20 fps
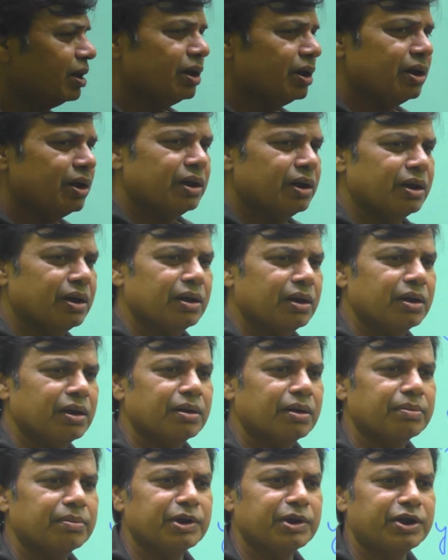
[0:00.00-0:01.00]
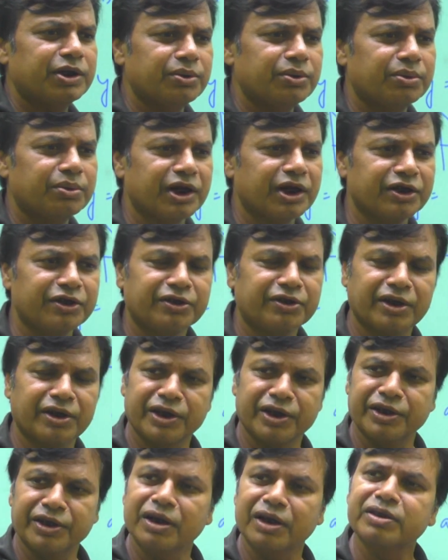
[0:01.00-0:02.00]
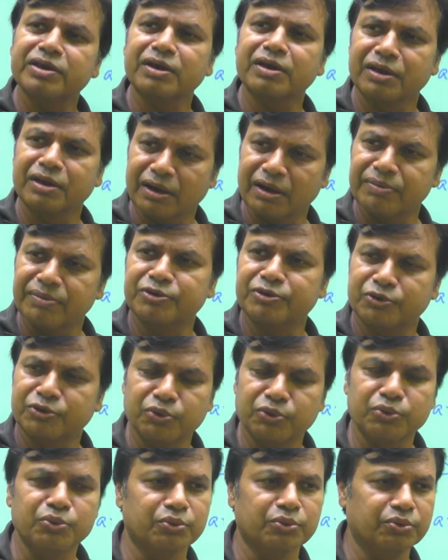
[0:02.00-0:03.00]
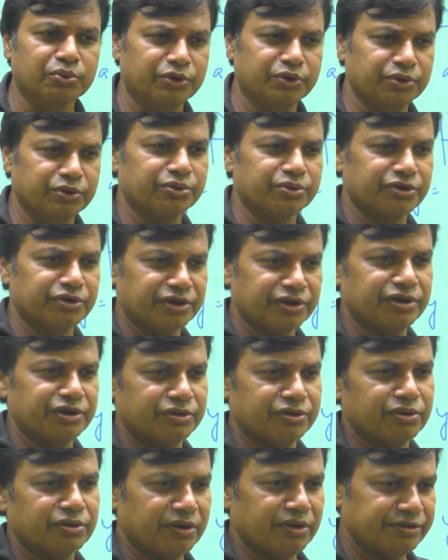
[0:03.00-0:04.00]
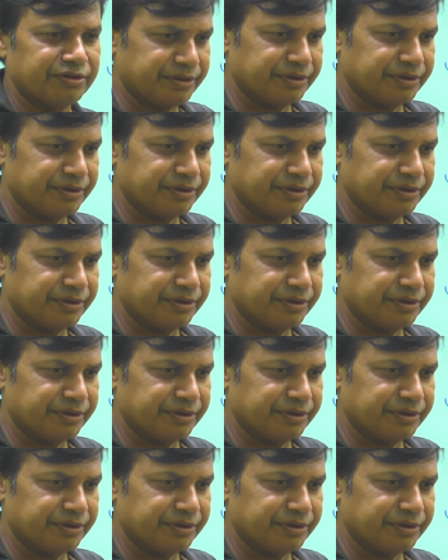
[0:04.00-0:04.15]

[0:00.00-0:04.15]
But you can try other graphs too using these concepts.